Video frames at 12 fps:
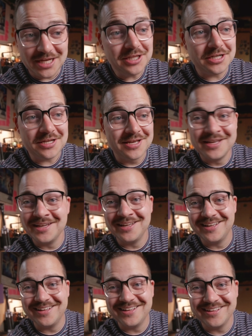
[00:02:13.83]
Dylan,
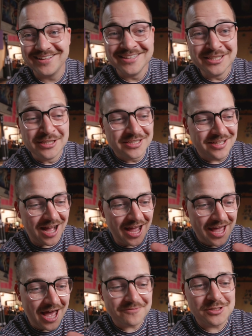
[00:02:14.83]

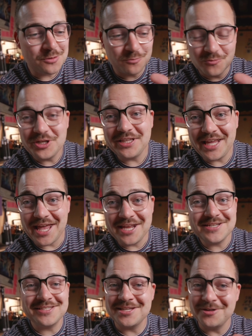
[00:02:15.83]
I have some really
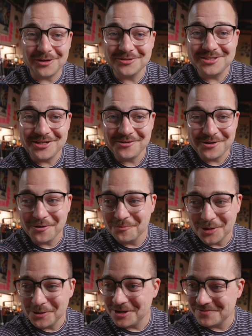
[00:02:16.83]
innocent ulterior
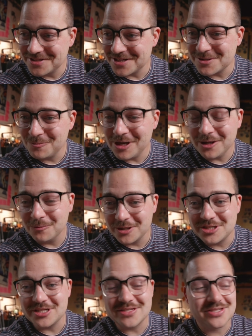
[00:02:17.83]
motives as well,
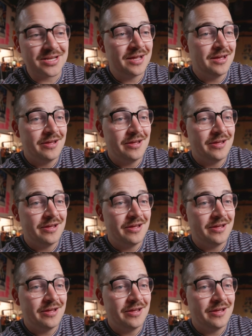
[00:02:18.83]
which is